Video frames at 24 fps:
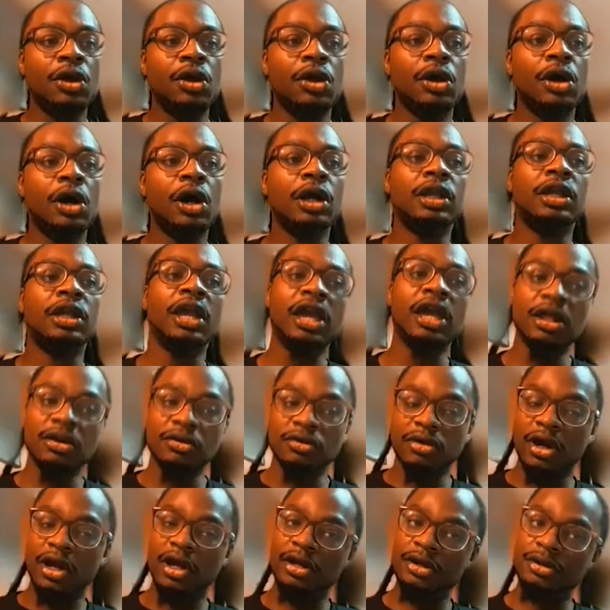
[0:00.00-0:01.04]
again,
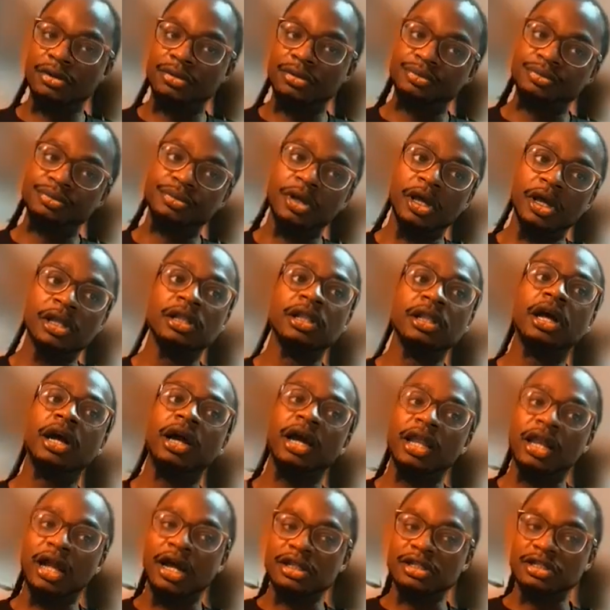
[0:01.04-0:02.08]
right? And look,
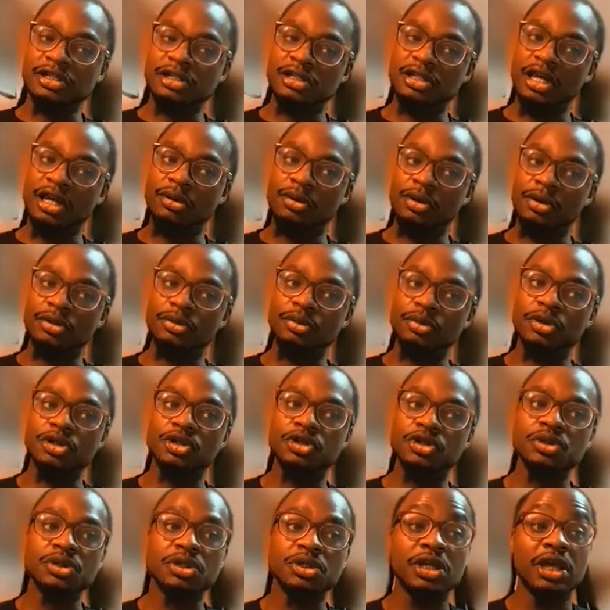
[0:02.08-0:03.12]
and I'll just take what
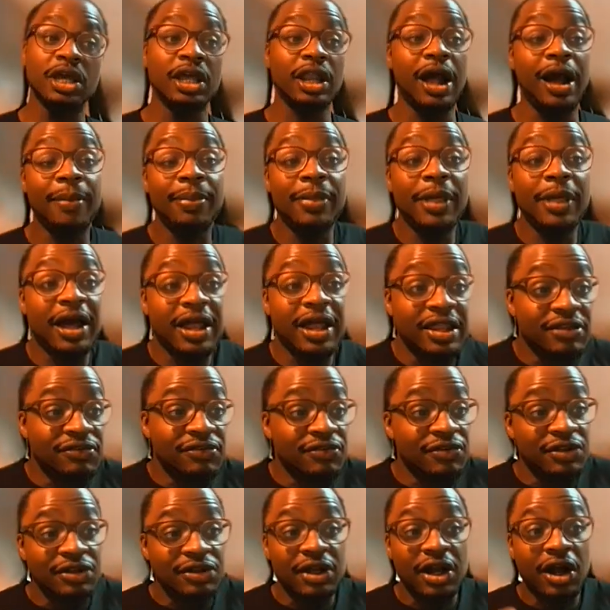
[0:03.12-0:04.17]
you said. I'm not
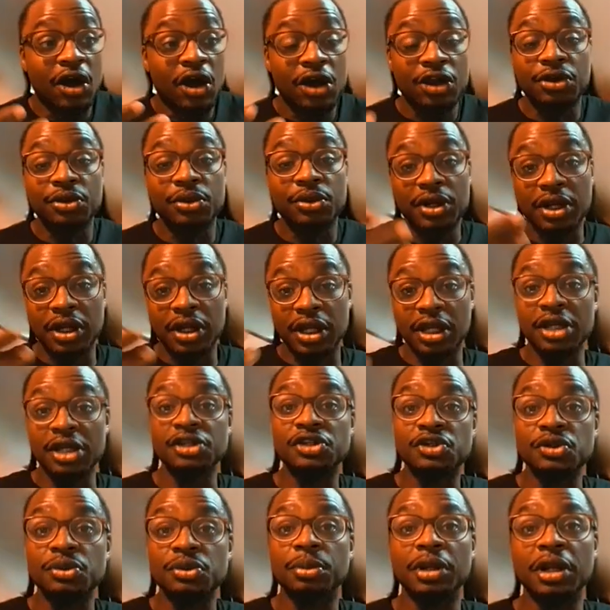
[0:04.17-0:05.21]
even arguing
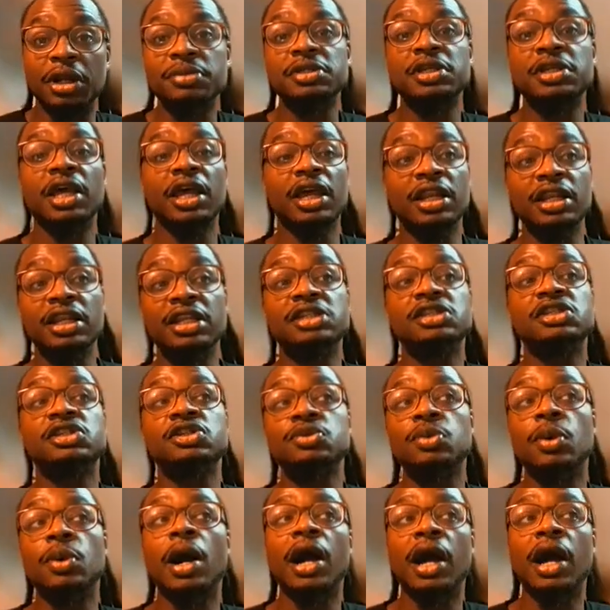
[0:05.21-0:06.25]
against you, but I'm saying this is
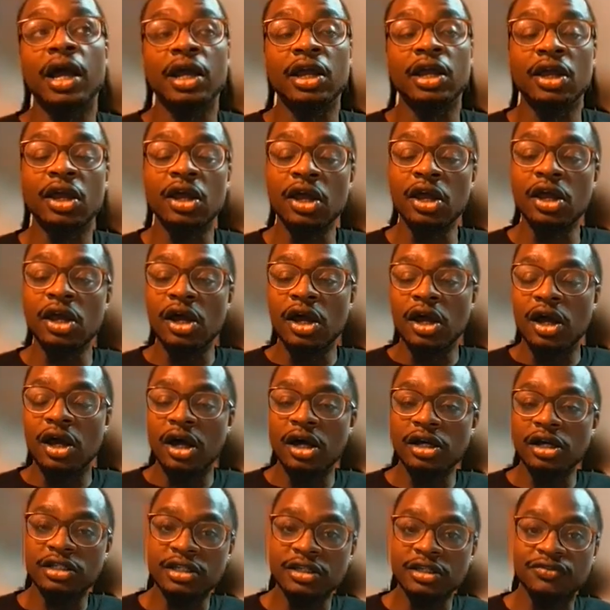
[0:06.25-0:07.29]
why
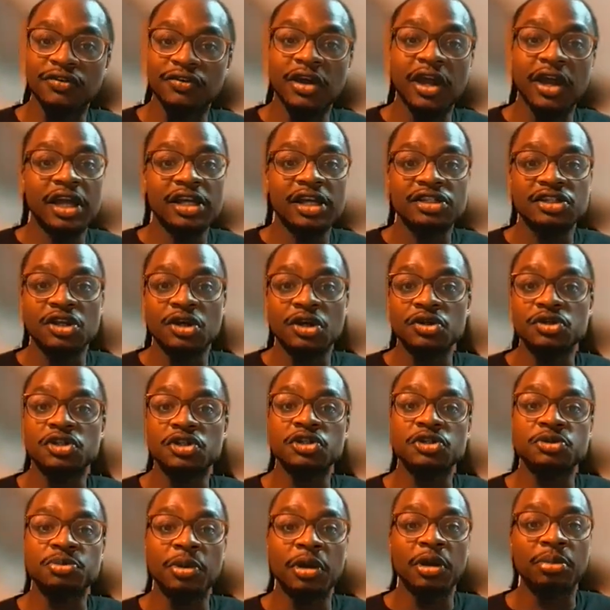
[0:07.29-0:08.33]
us as fans don't
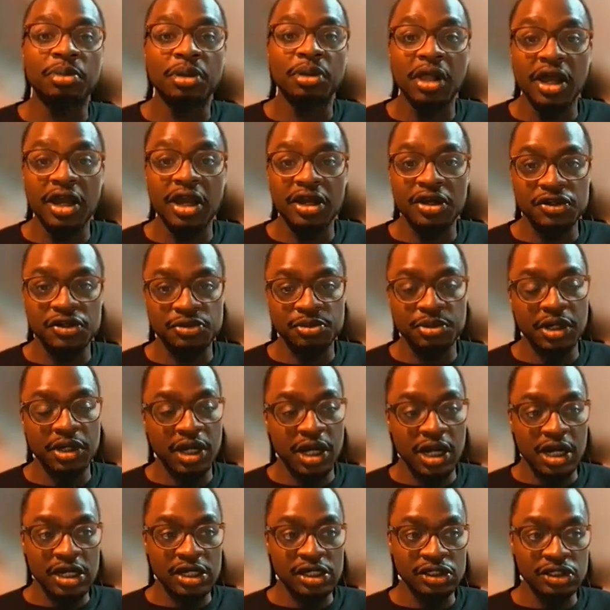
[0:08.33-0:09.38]
suspend players,
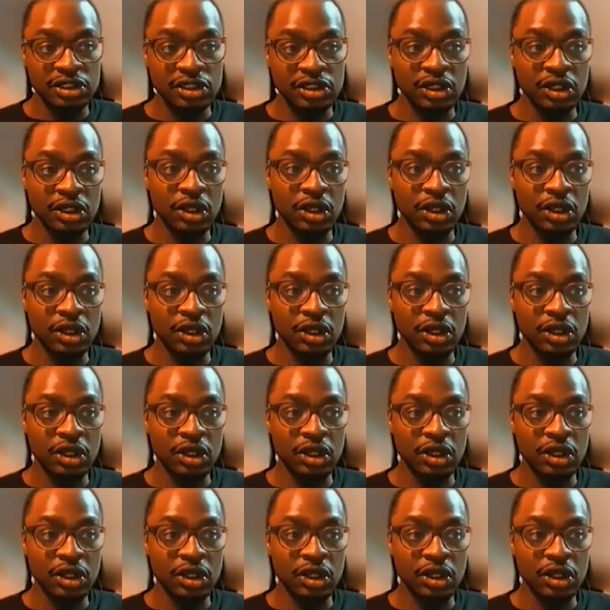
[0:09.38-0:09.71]
because